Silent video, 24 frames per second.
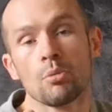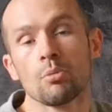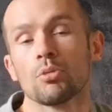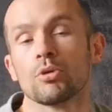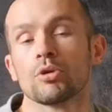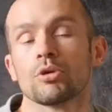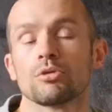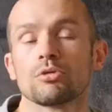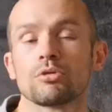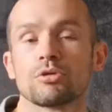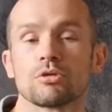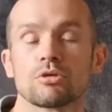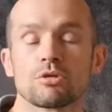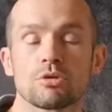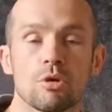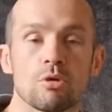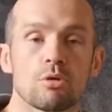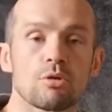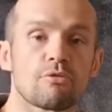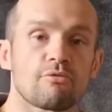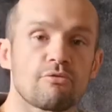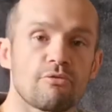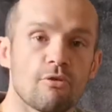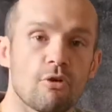but use your
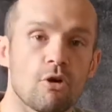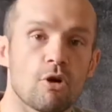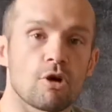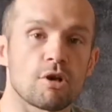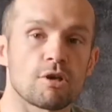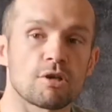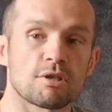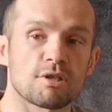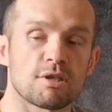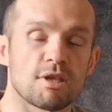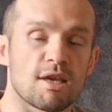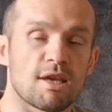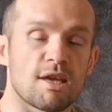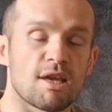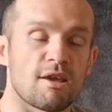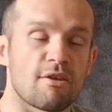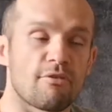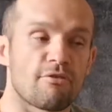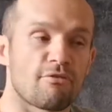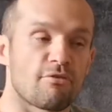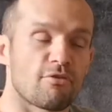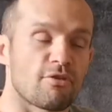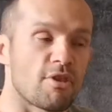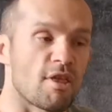tone of voice
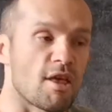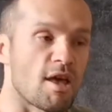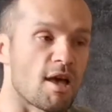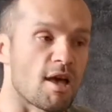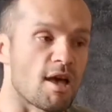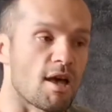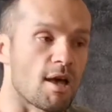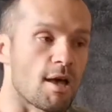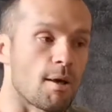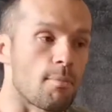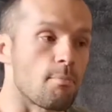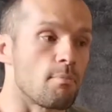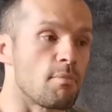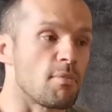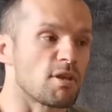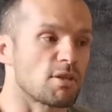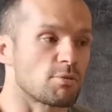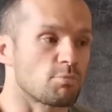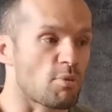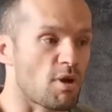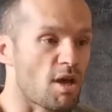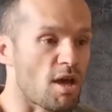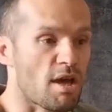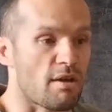if they're
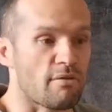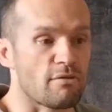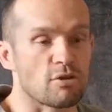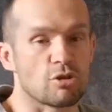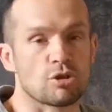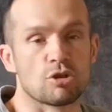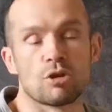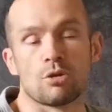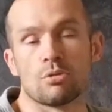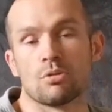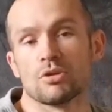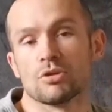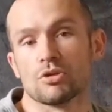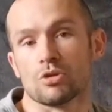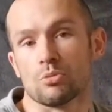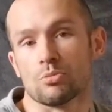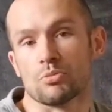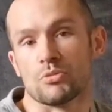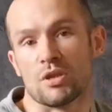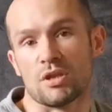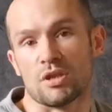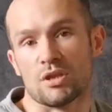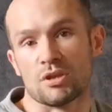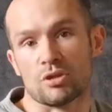misbehaving, chewing
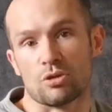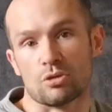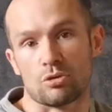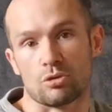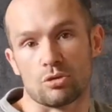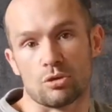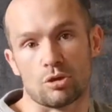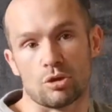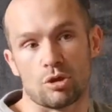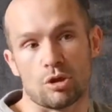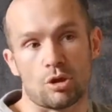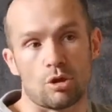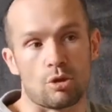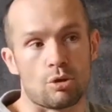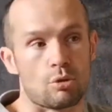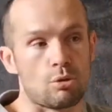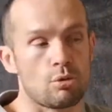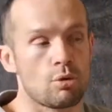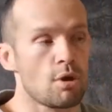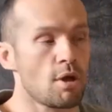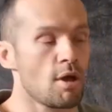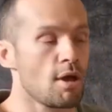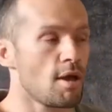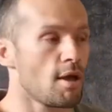something they shouldn't do,
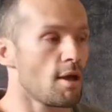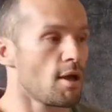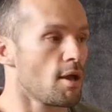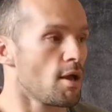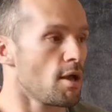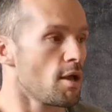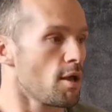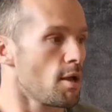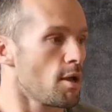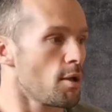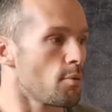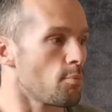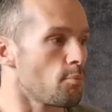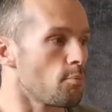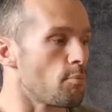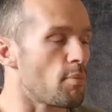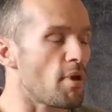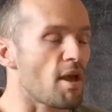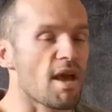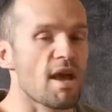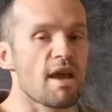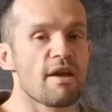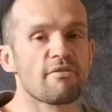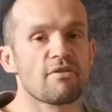
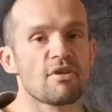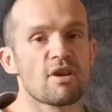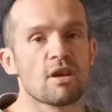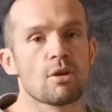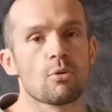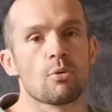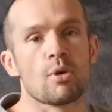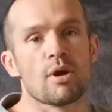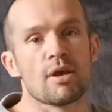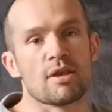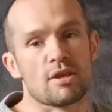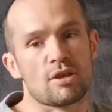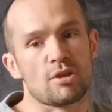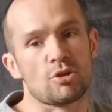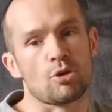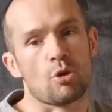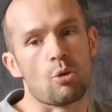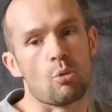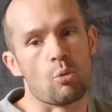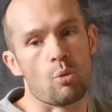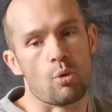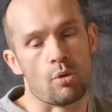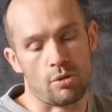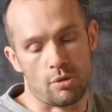behaving in a way that you
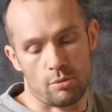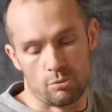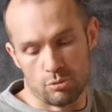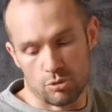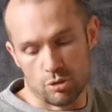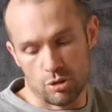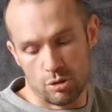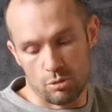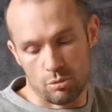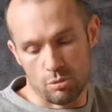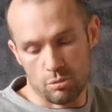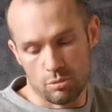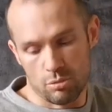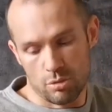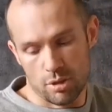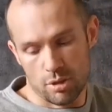don't want them to.